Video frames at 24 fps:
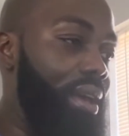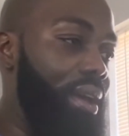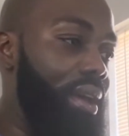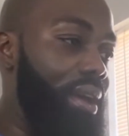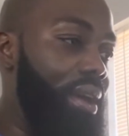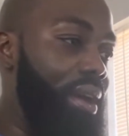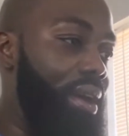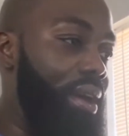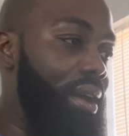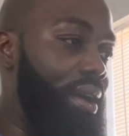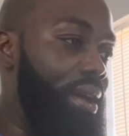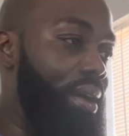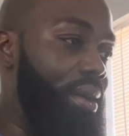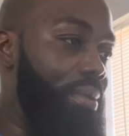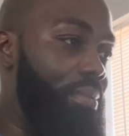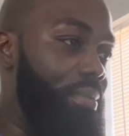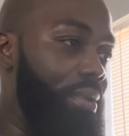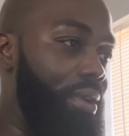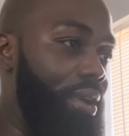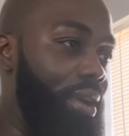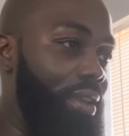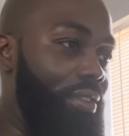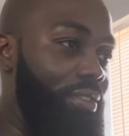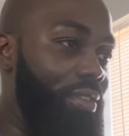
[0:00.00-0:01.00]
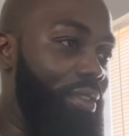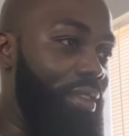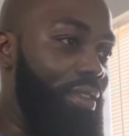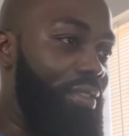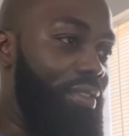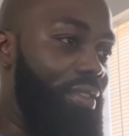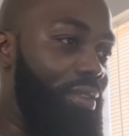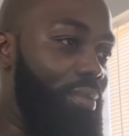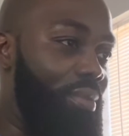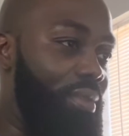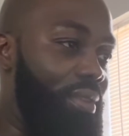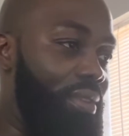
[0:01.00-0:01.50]
All right, so
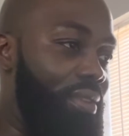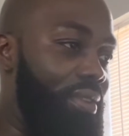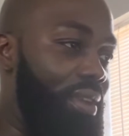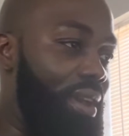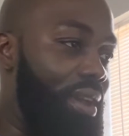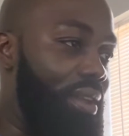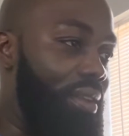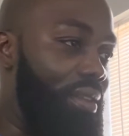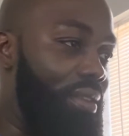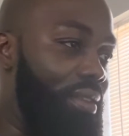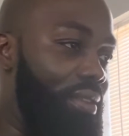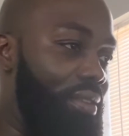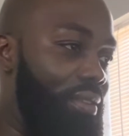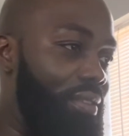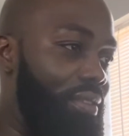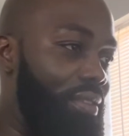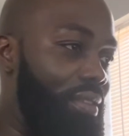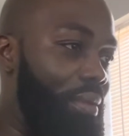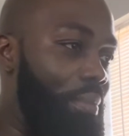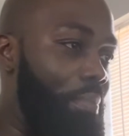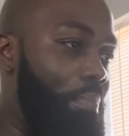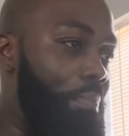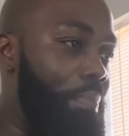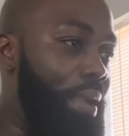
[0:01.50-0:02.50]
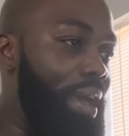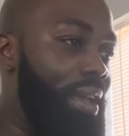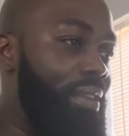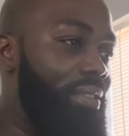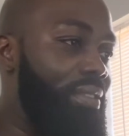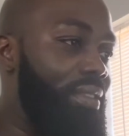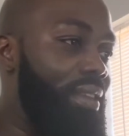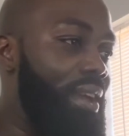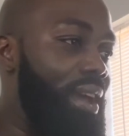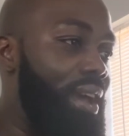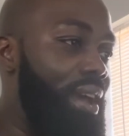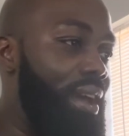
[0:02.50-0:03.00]
let's see what the title is. The
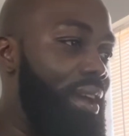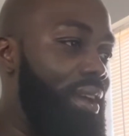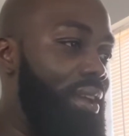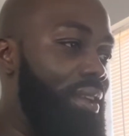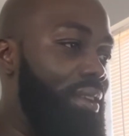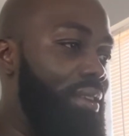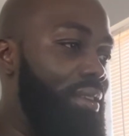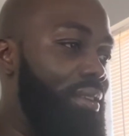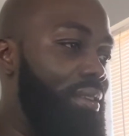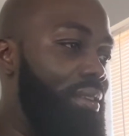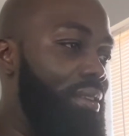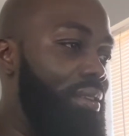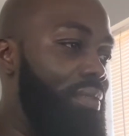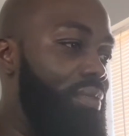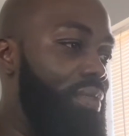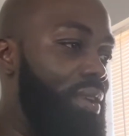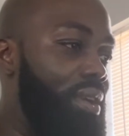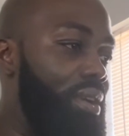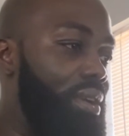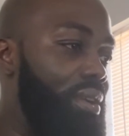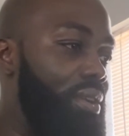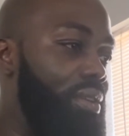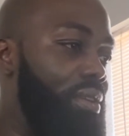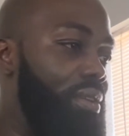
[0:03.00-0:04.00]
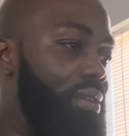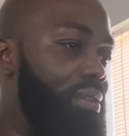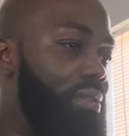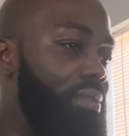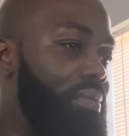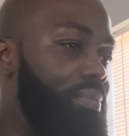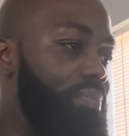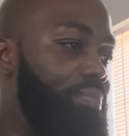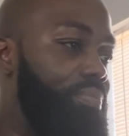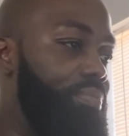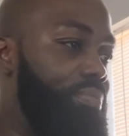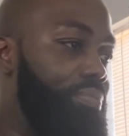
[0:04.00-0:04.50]
Best Kind of Hunger.
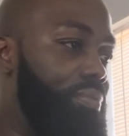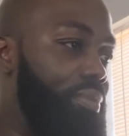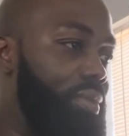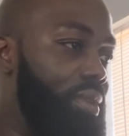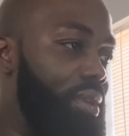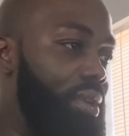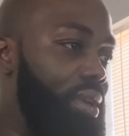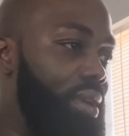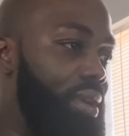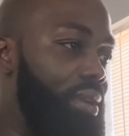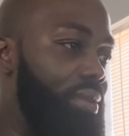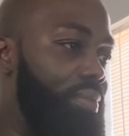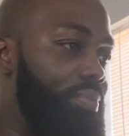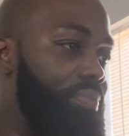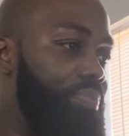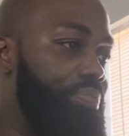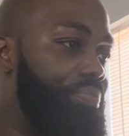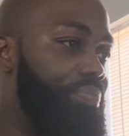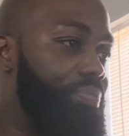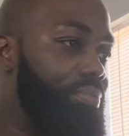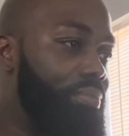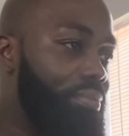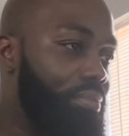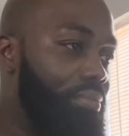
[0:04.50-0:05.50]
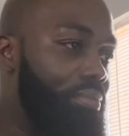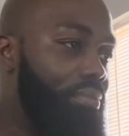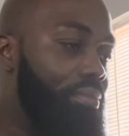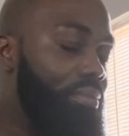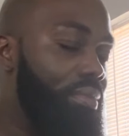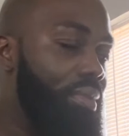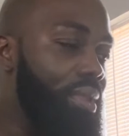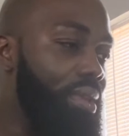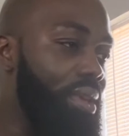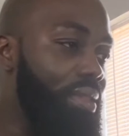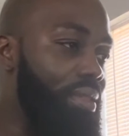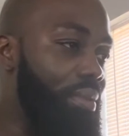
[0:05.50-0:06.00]
Okay,
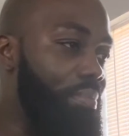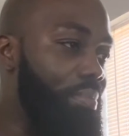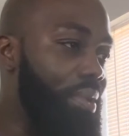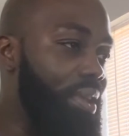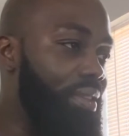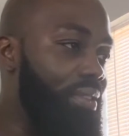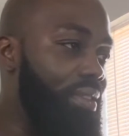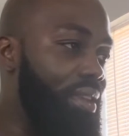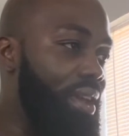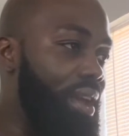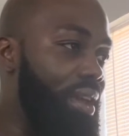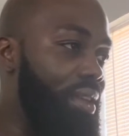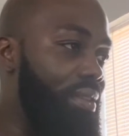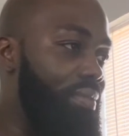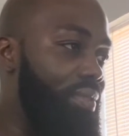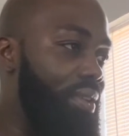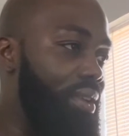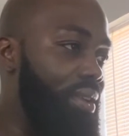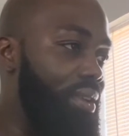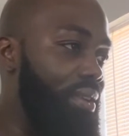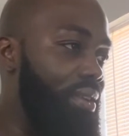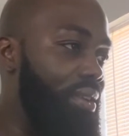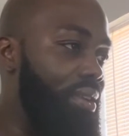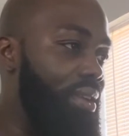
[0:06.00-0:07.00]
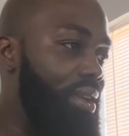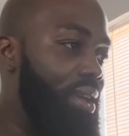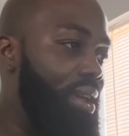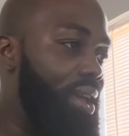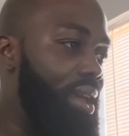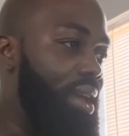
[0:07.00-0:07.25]
the best kind of hunger.